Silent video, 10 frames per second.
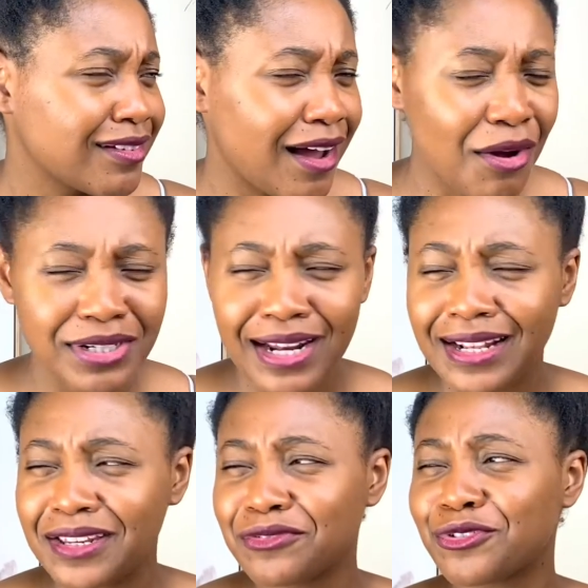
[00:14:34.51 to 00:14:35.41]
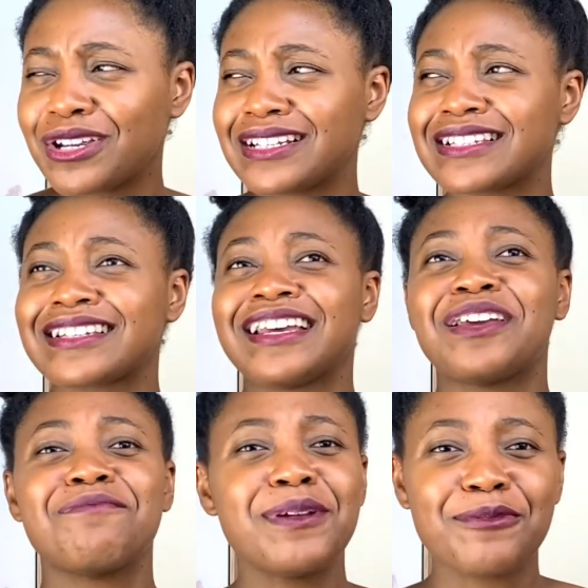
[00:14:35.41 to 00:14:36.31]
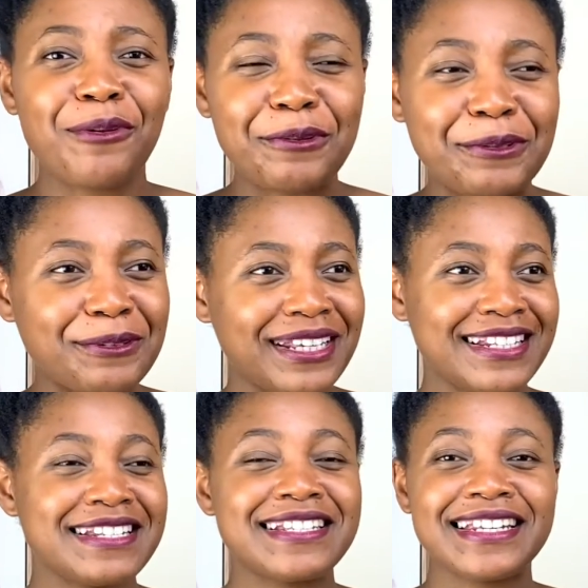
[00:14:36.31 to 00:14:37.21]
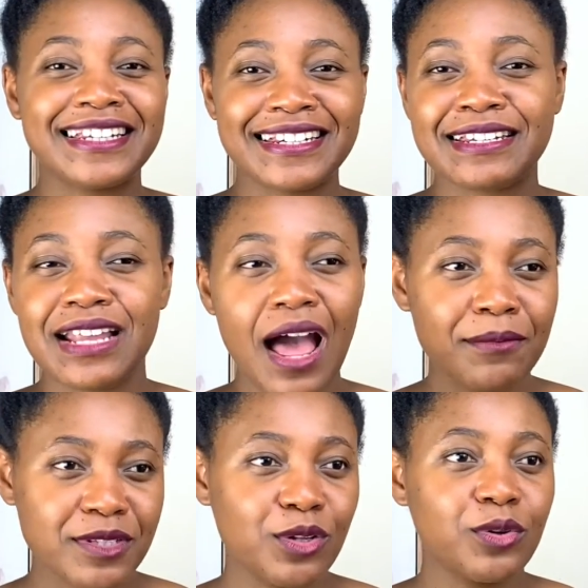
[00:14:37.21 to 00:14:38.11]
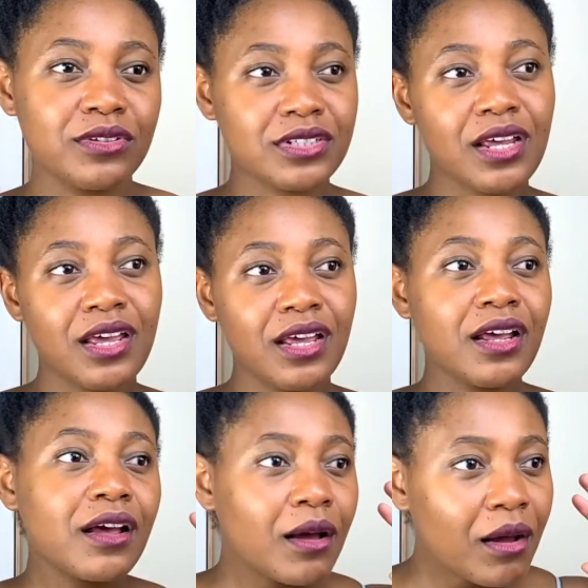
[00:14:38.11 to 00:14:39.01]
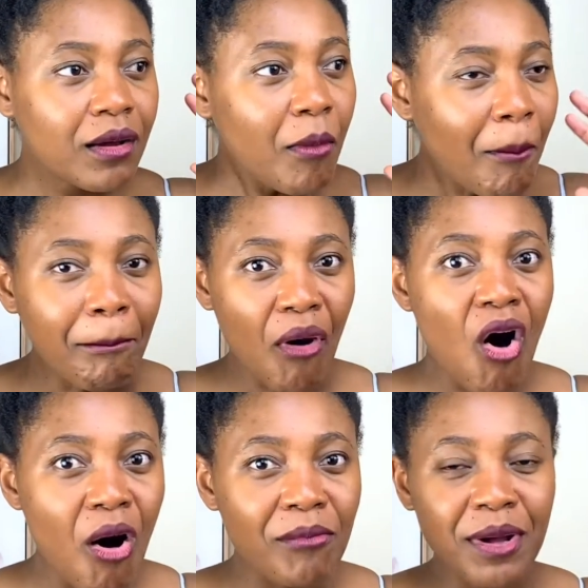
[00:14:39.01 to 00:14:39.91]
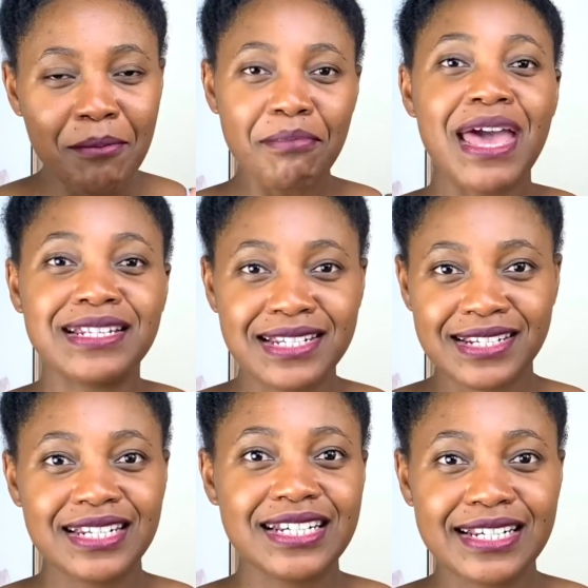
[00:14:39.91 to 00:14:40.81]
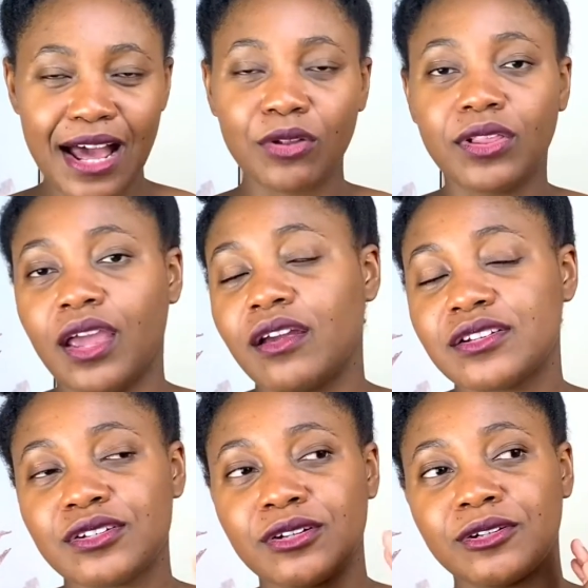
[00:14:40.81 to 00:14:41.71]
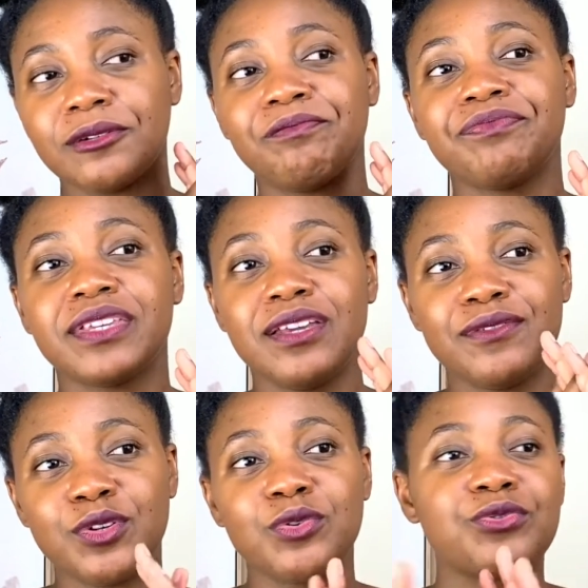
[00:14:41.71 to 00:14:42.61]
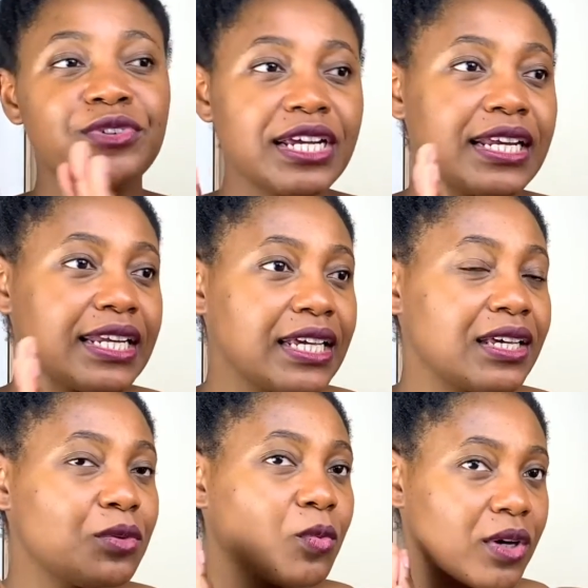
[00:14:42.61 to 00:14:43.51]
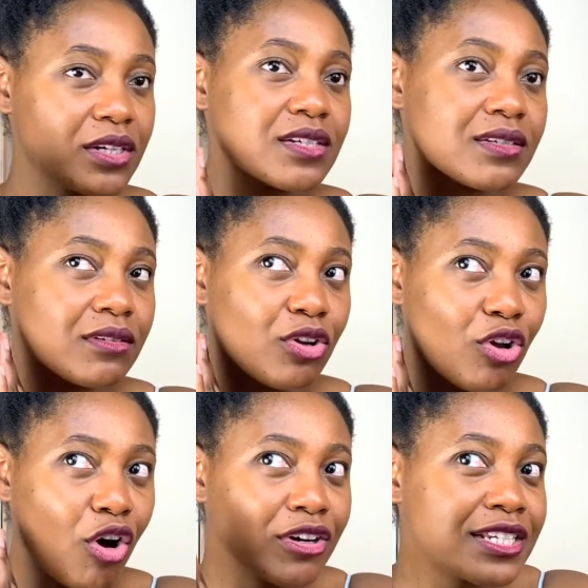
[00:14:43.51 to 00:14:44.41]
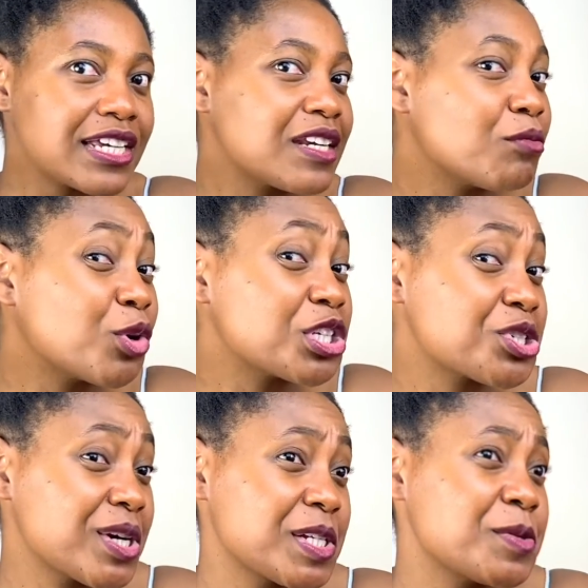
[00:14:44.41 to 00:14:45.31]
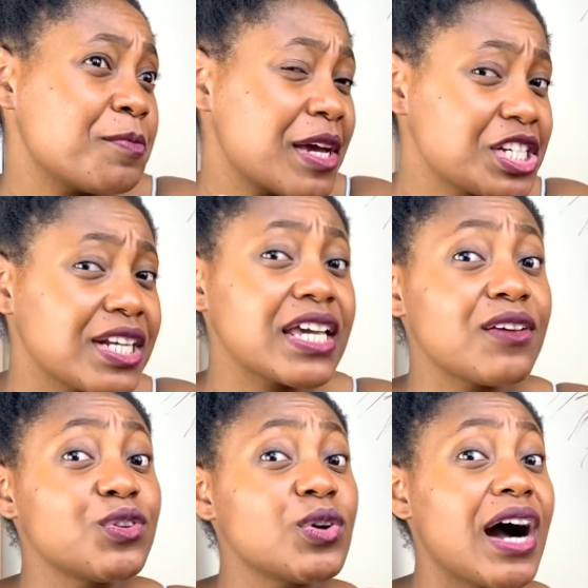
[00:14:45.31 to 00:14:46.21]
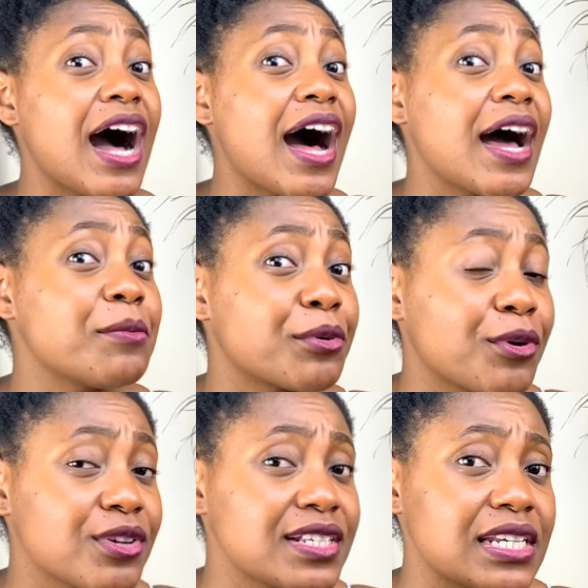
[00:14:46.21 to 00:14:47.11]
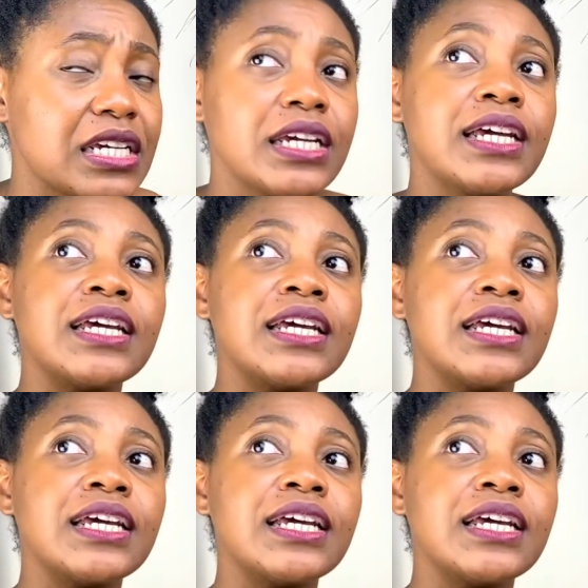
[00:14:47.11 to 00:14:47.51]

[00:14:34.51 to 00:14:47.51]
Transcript: How did I leave grease? Mineral oil, it's a sealant, absolute bomb, best sealant out there. So if you really want locked in moisture, especially if you are high porosity,